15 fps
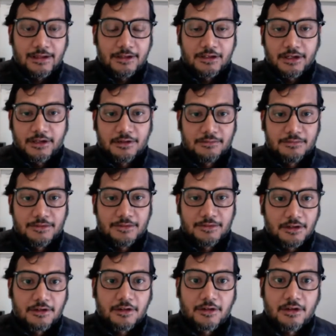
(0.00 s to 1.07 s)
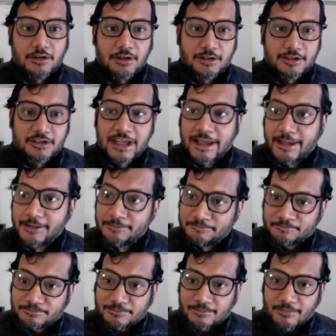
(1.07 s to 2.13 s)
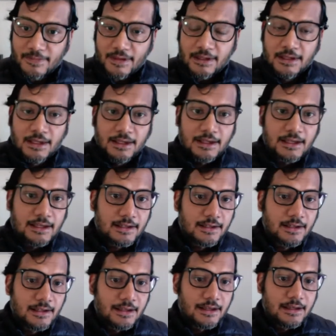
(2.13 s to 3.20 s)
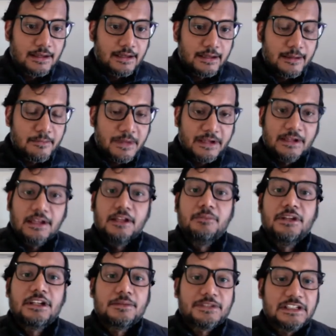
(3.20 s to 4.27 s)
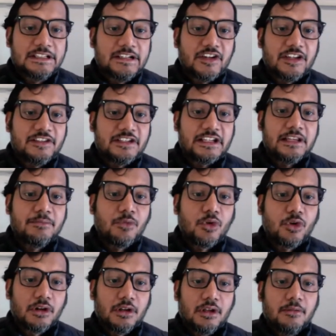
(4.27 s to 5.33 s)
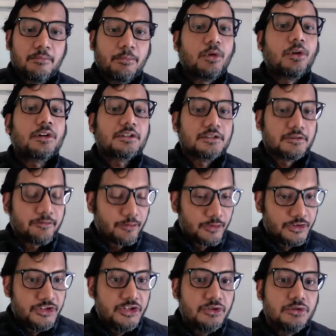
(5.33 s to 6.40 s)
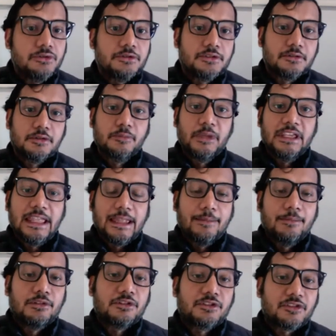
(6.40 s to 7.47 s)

turned it around on its head. And it becomes increasingly more important for you to be able to